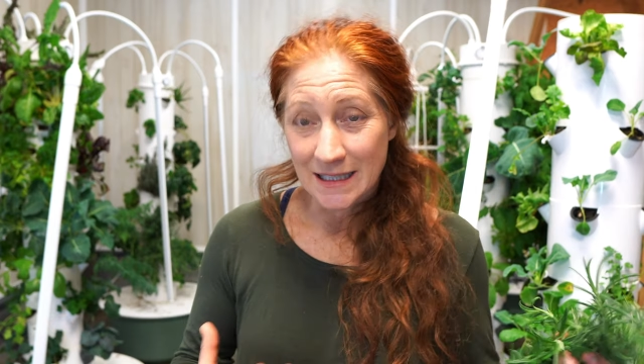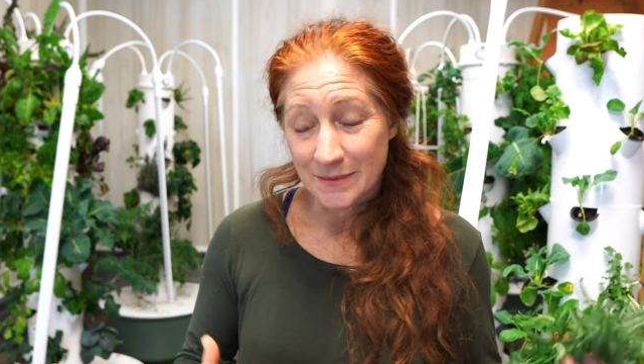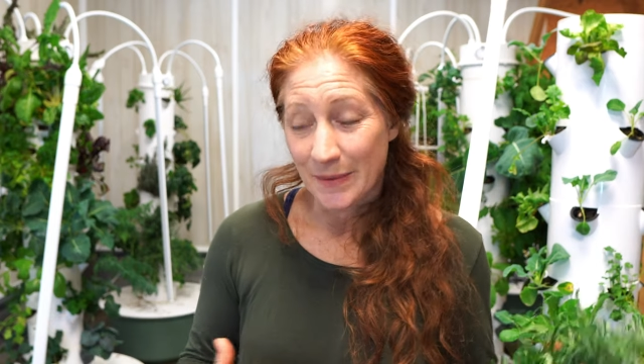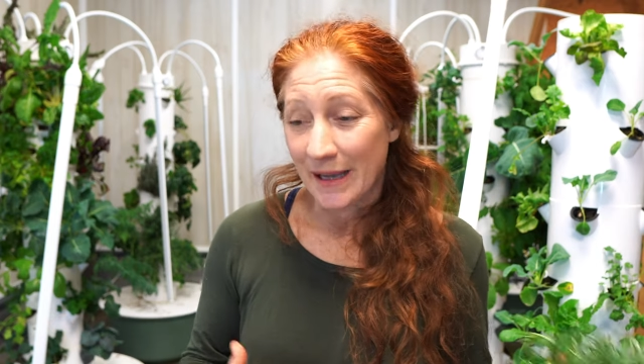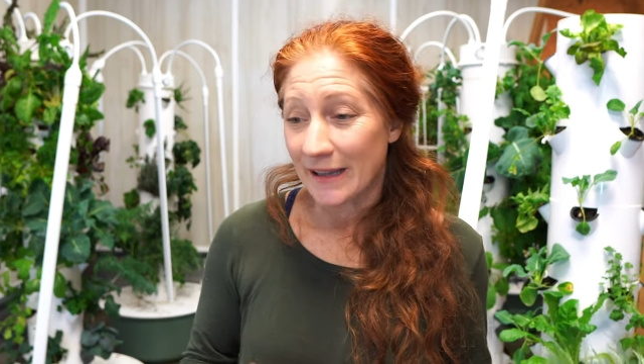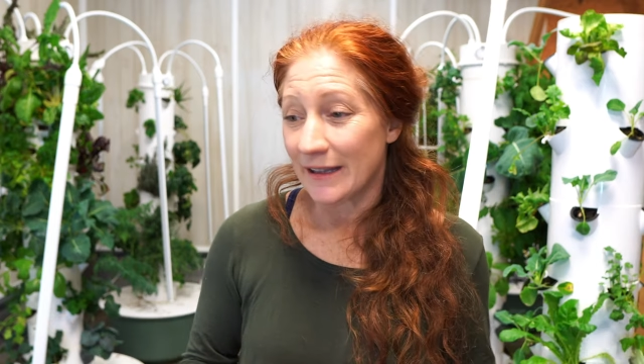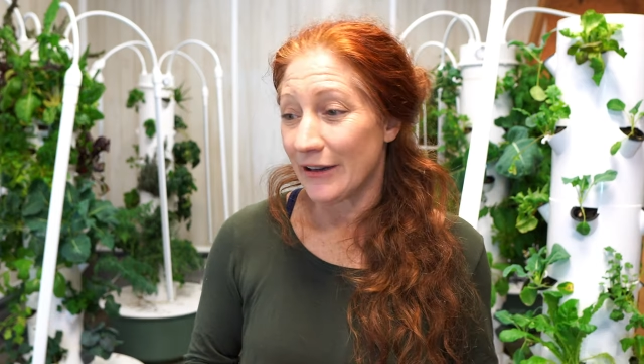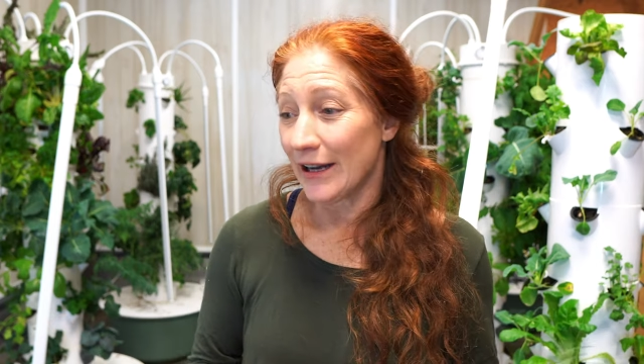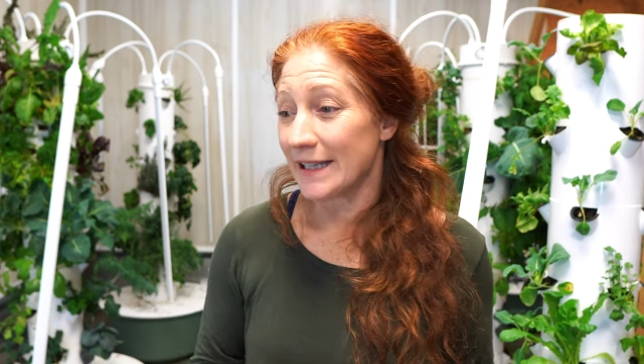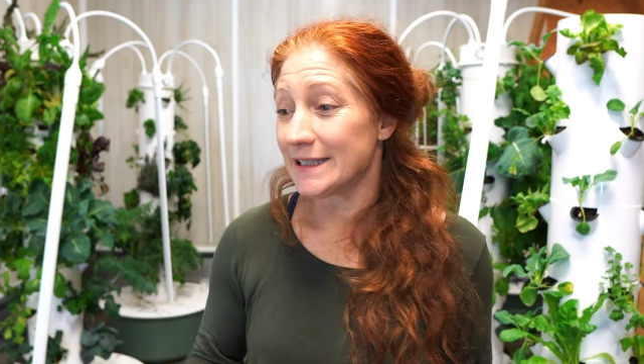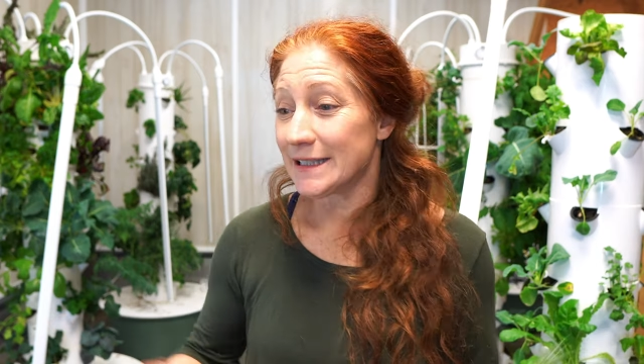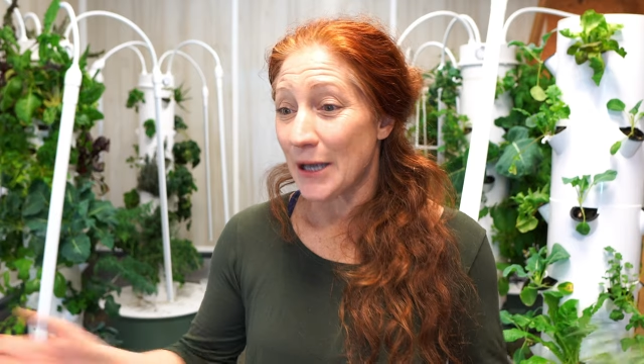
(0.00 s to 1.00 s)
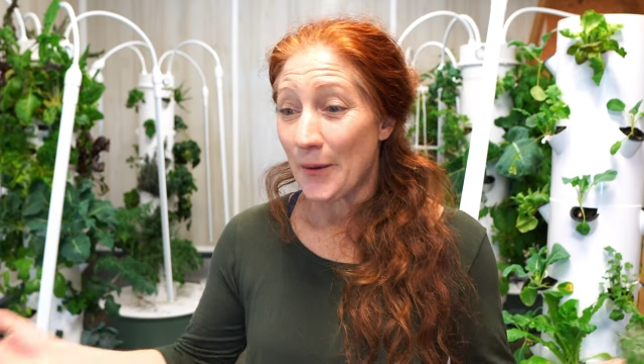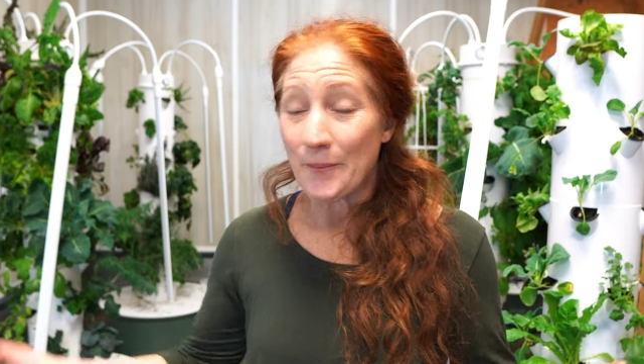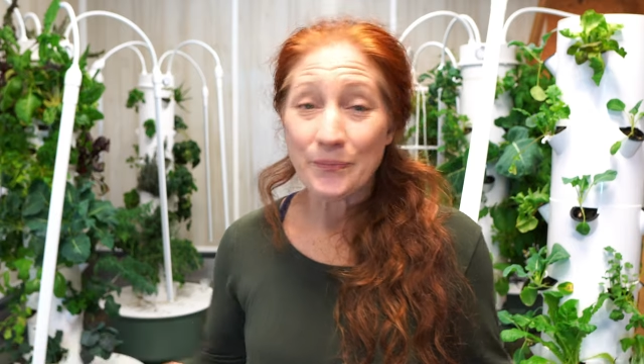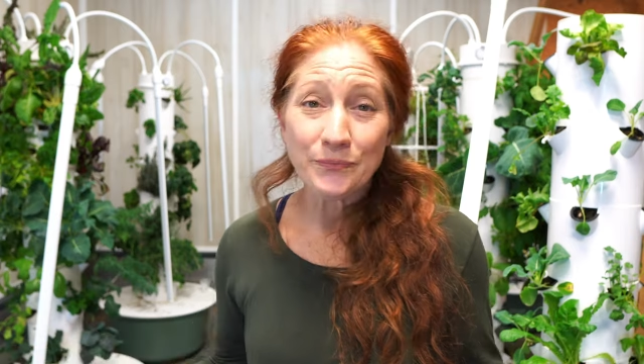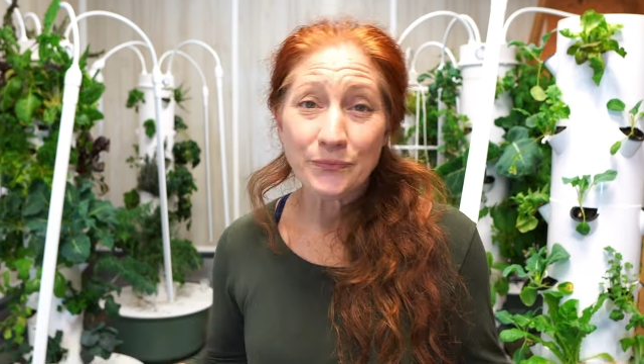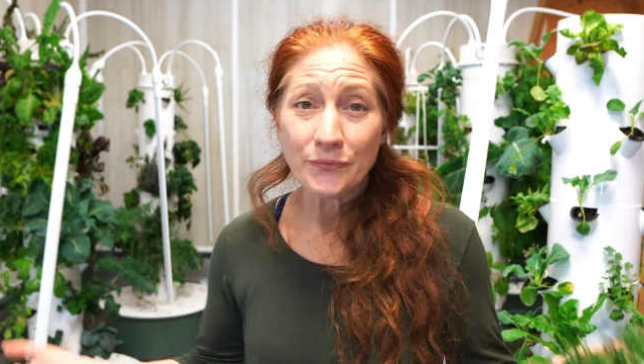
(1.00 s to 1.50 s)
is my theory so
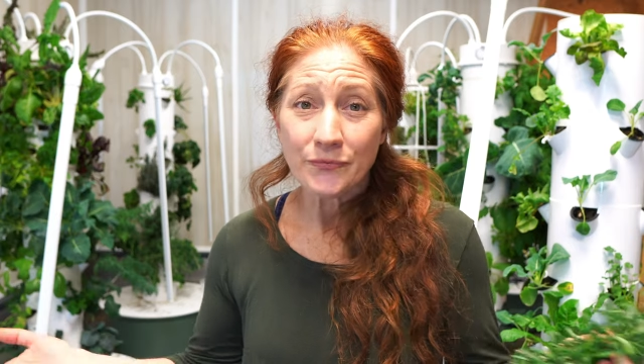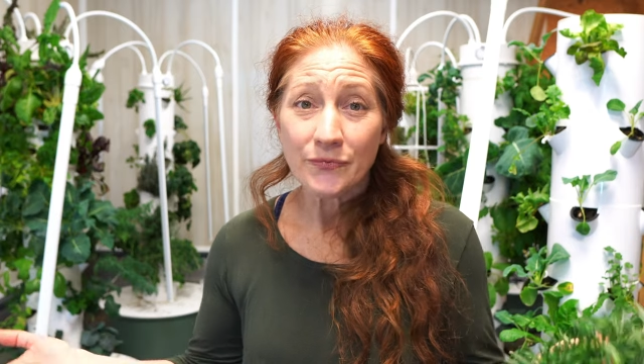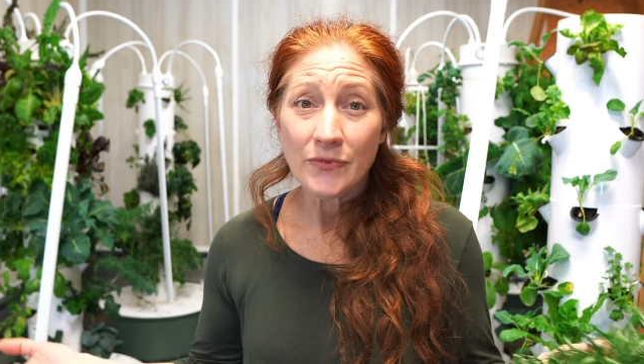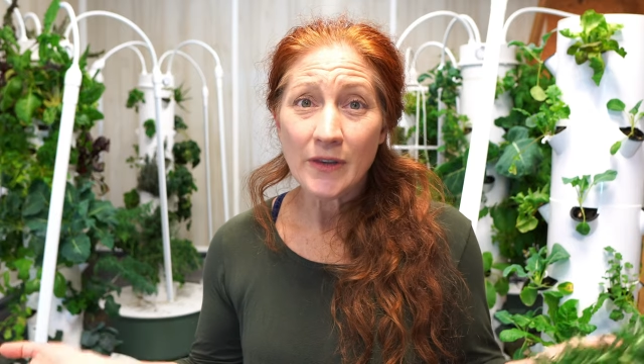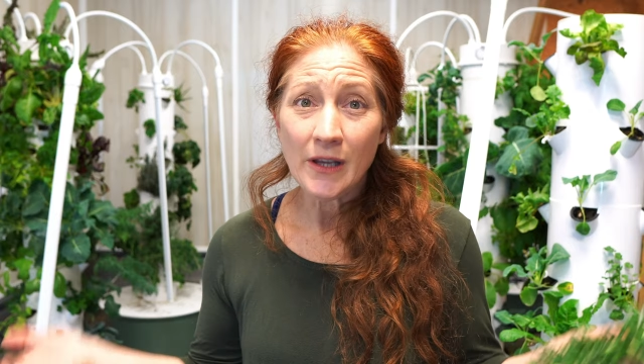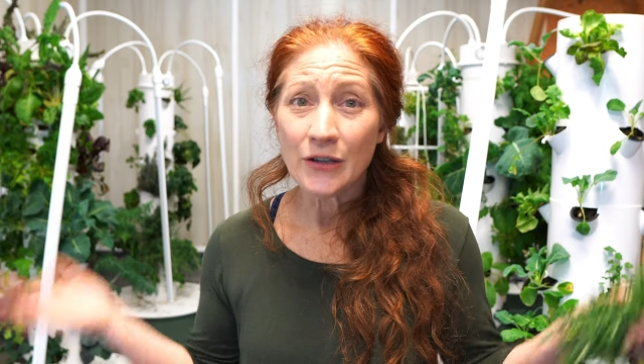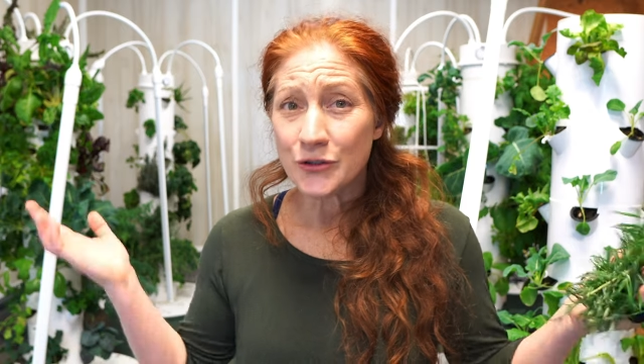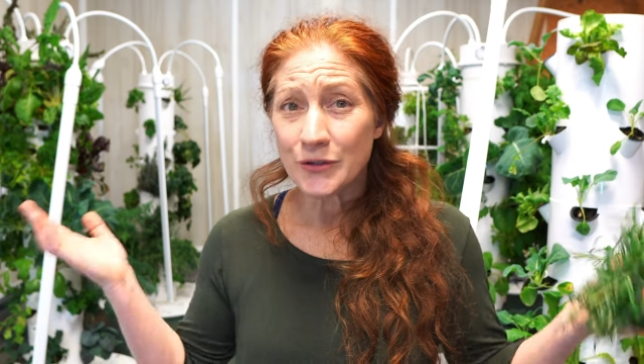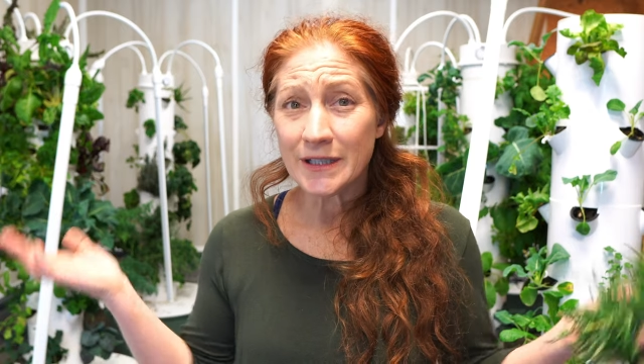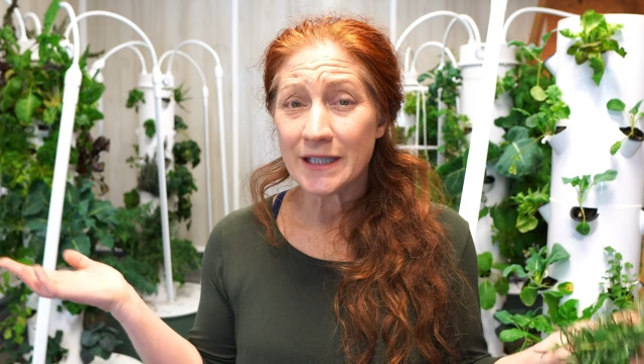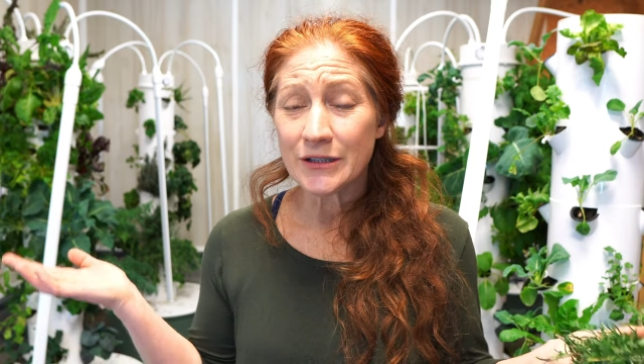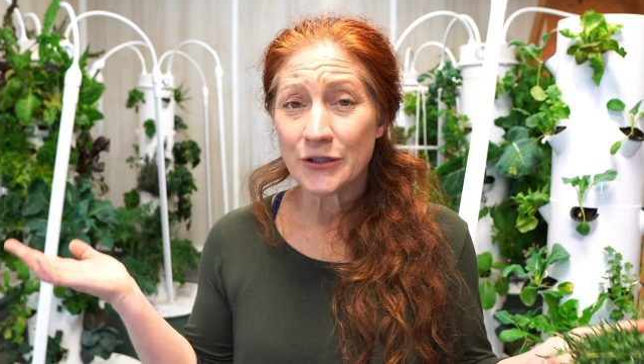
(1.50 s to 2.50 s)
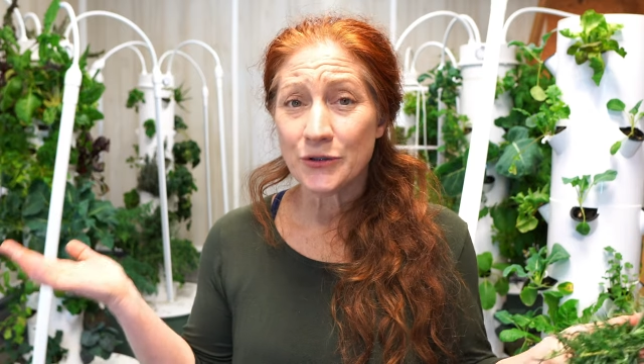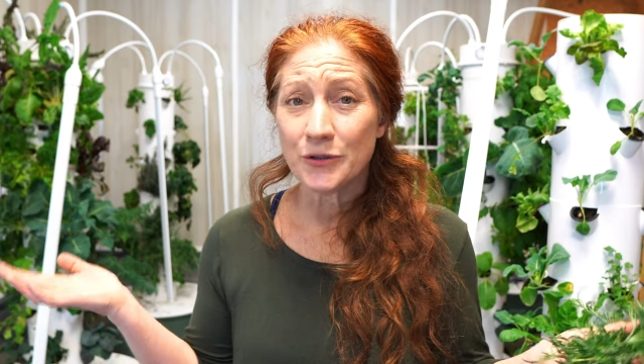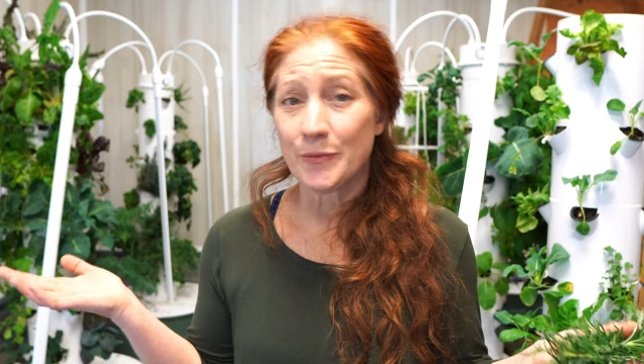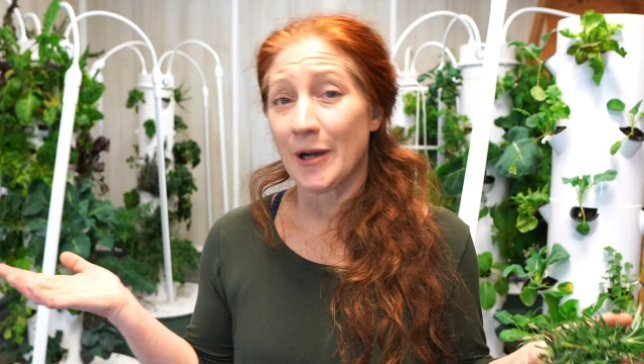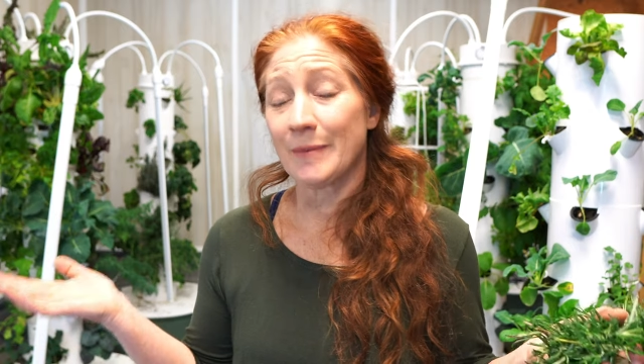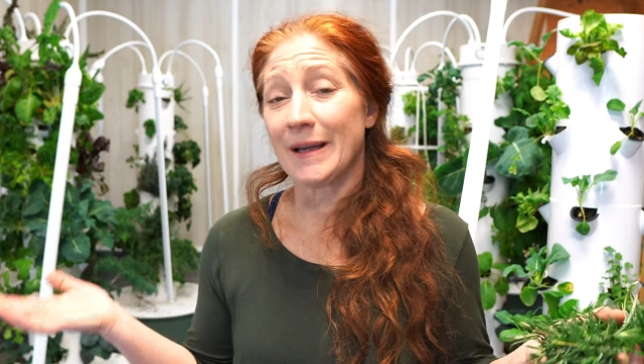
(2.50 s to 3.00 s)
Juicing is a
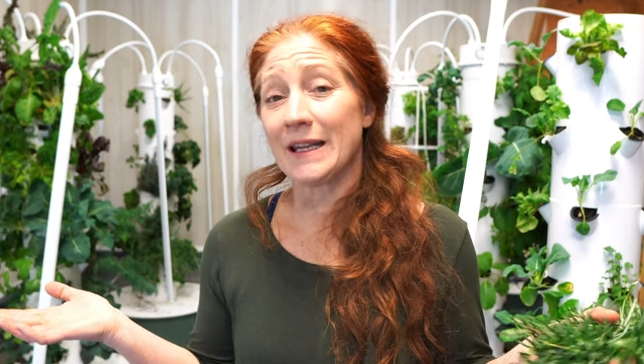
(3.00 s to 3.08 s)
huge part of my